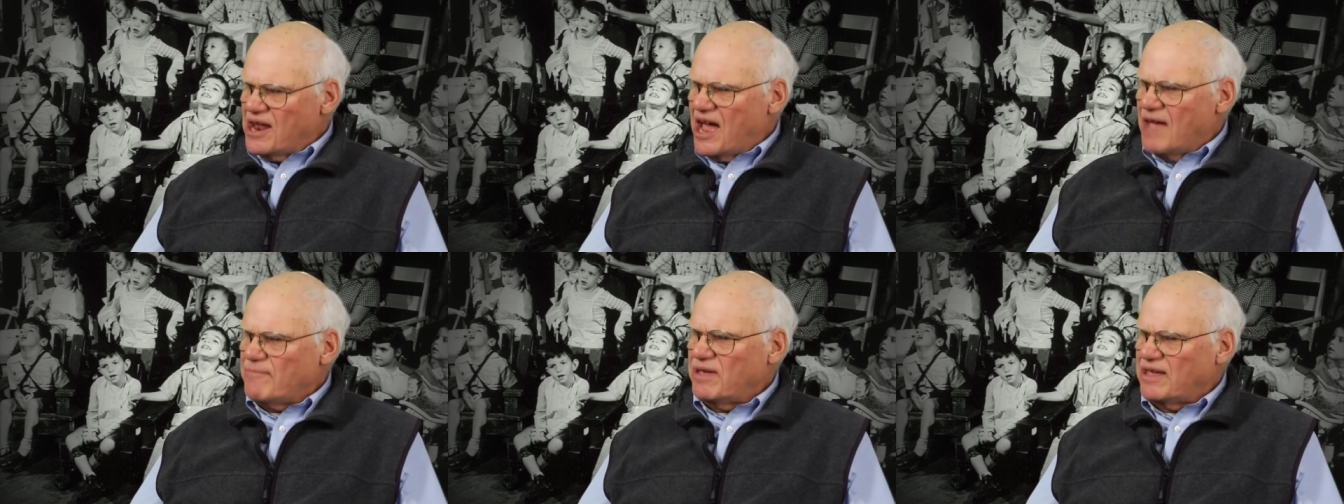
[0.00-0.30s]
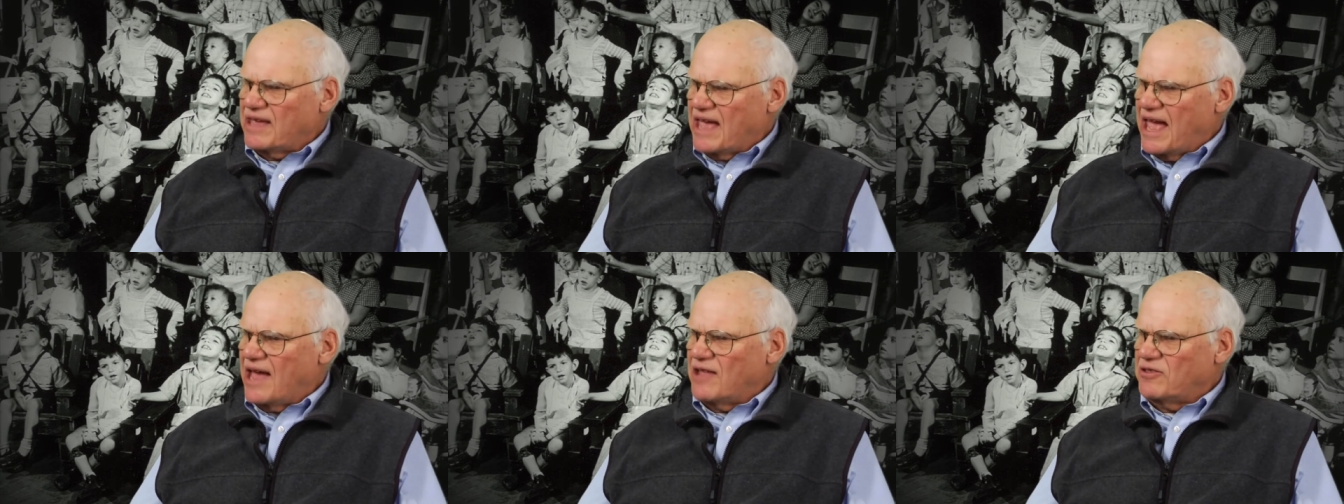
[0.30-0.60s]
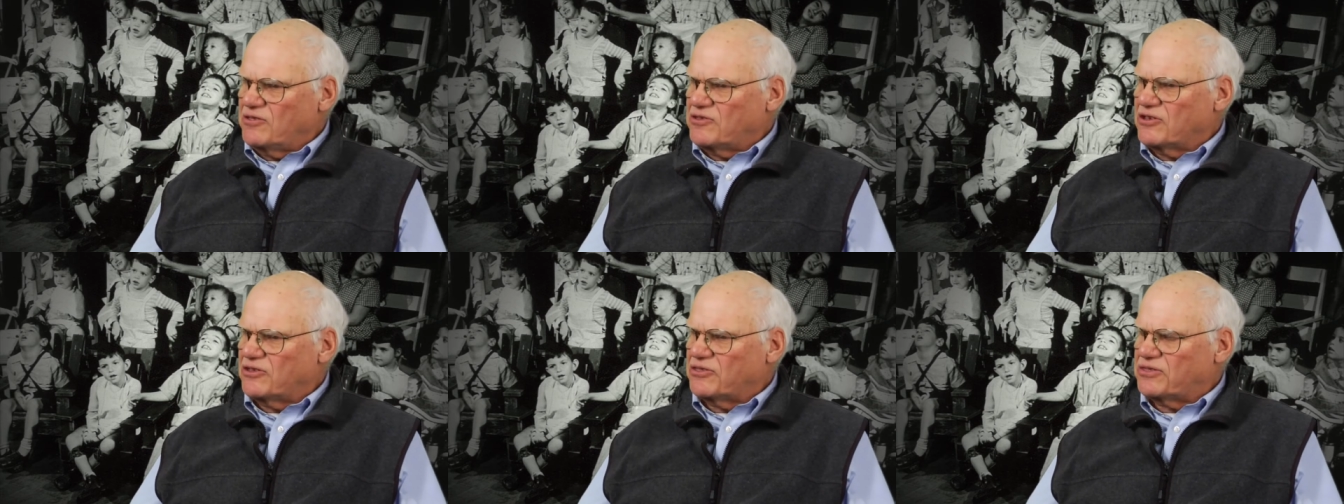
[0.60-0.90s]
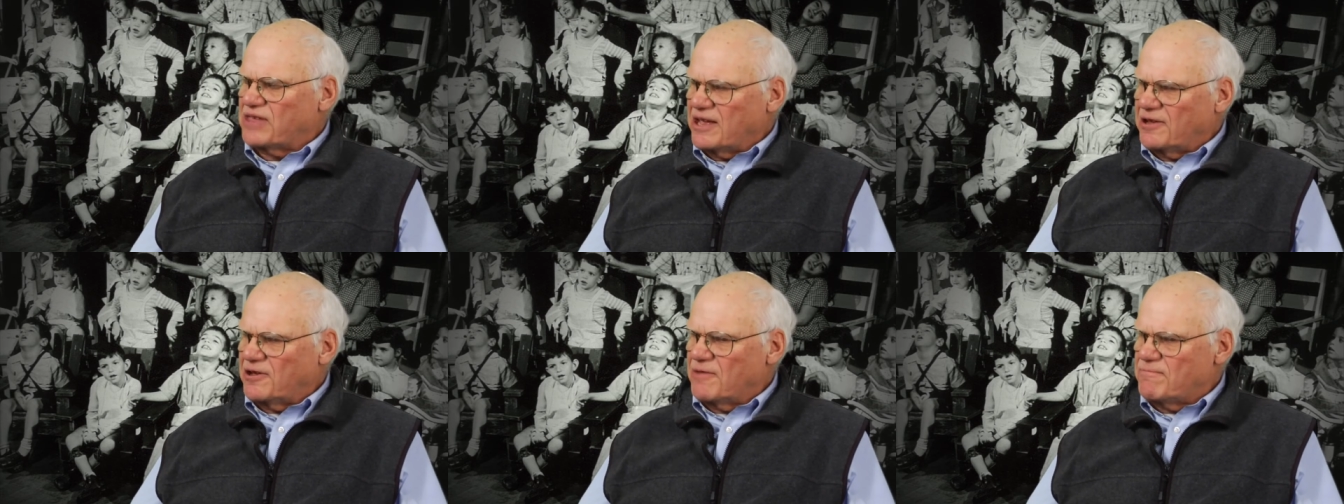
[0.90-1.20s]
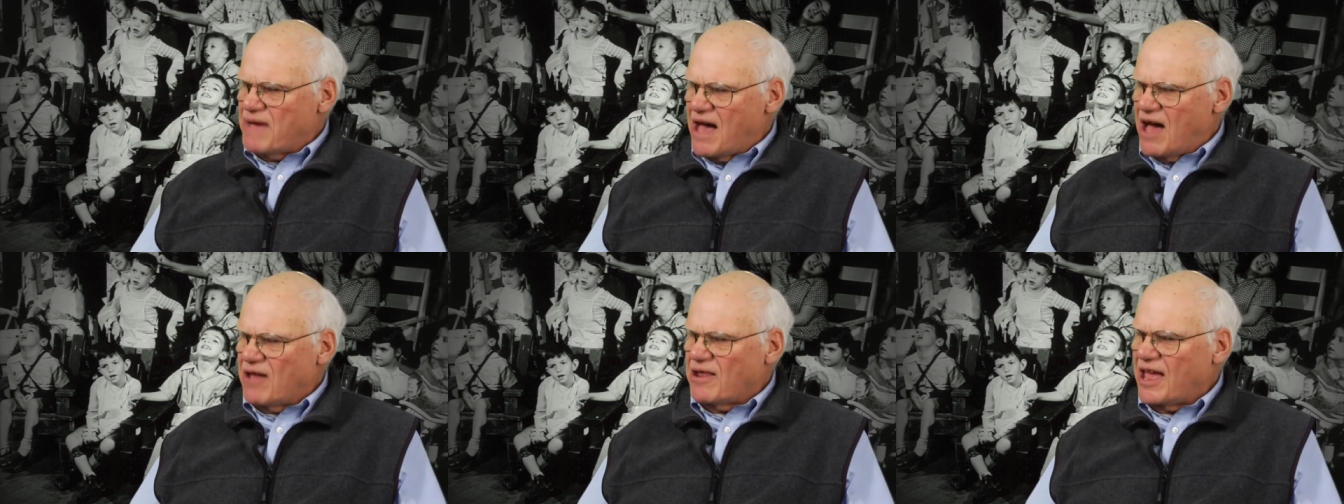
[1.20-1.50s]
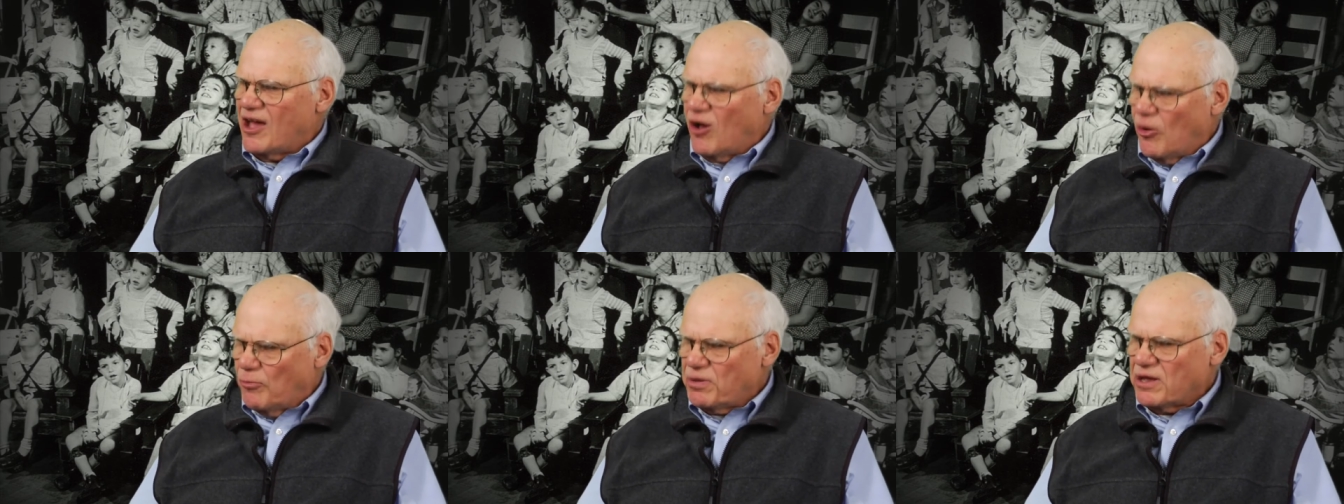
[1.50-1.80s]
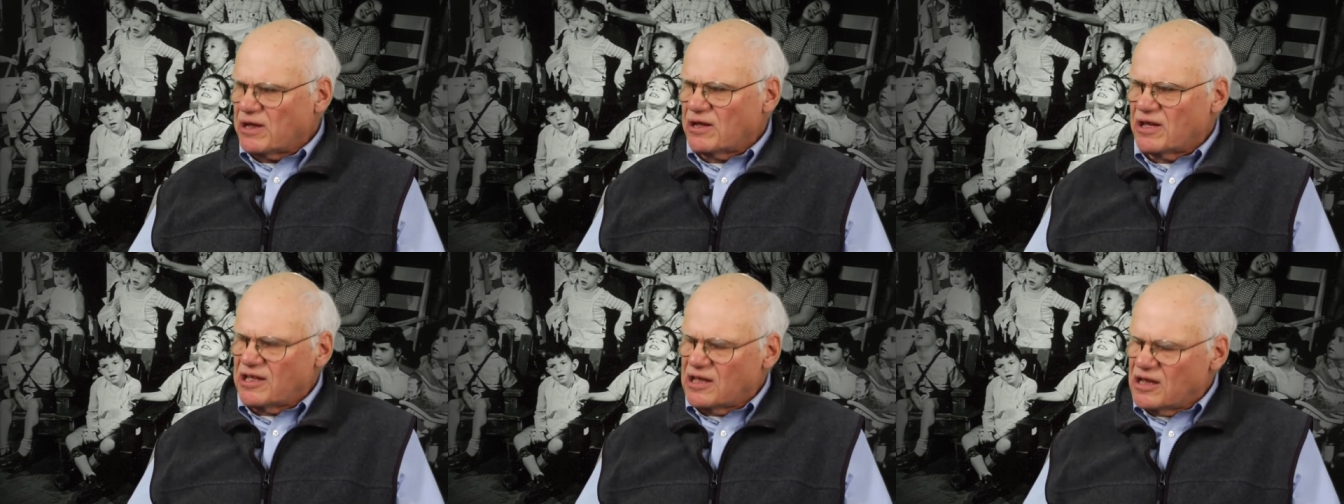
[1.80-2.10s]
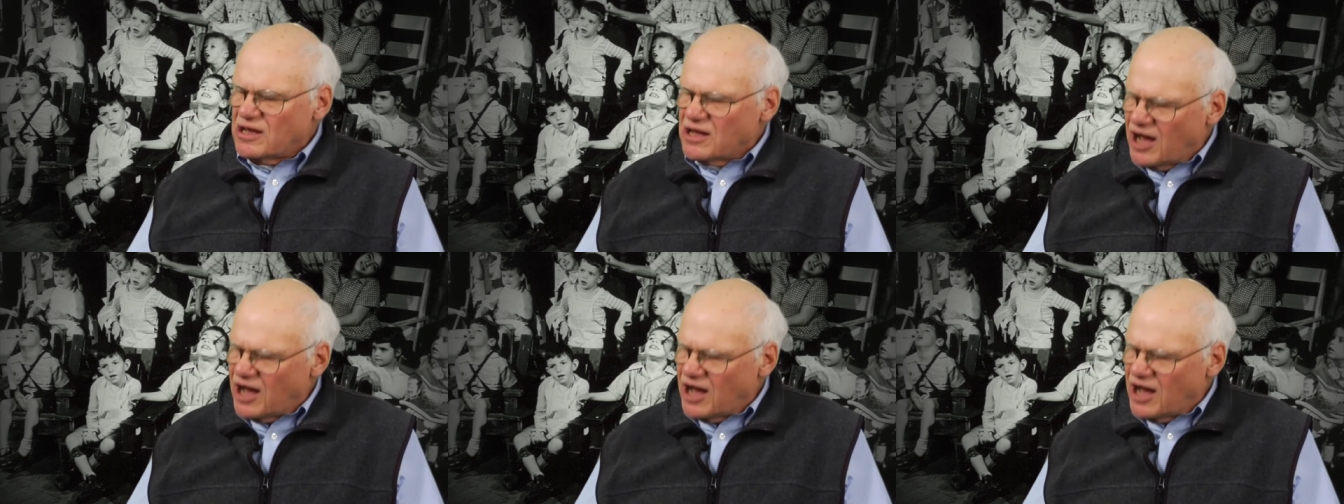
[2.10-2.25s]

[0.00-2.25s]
I began to think about helping